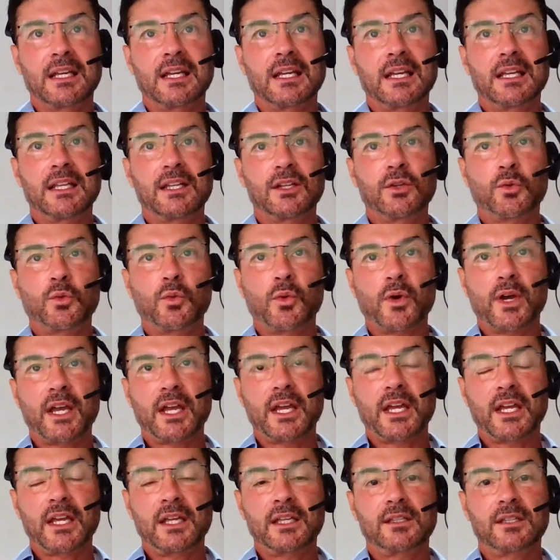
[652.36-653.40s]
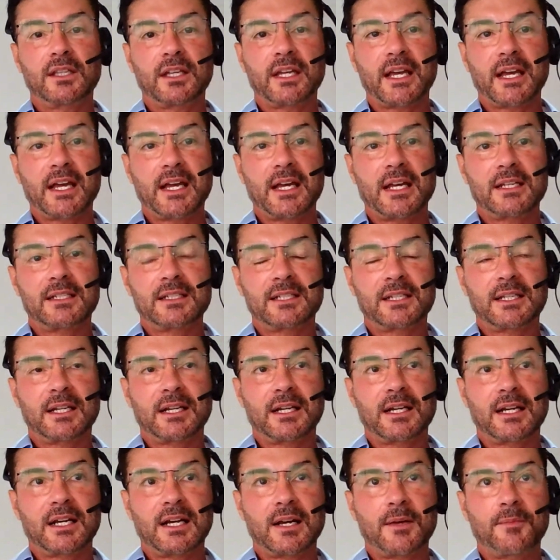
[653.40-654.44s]
in a way that
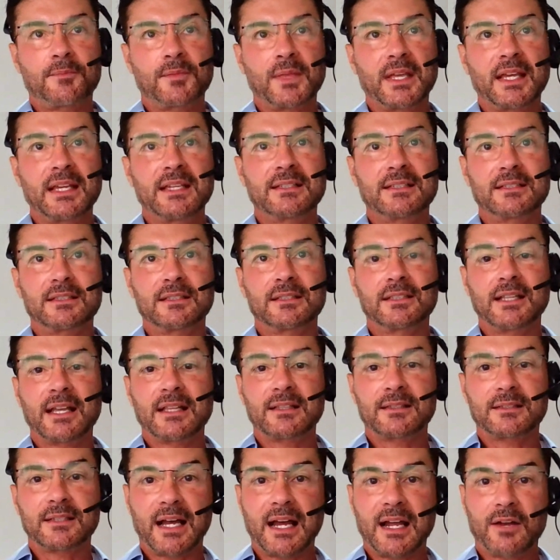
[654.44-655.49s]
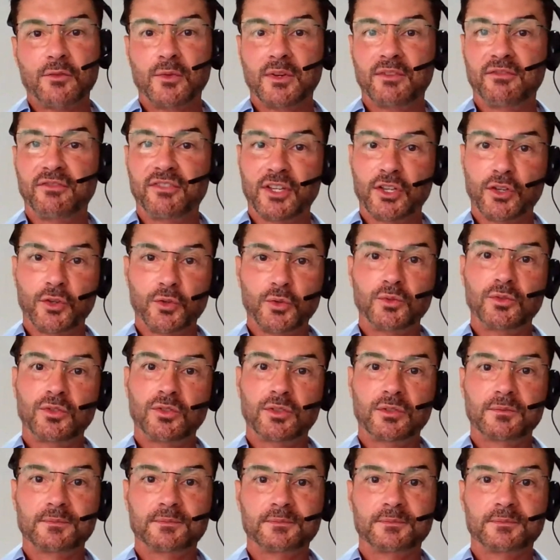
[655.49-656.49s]
incidents are reviewed,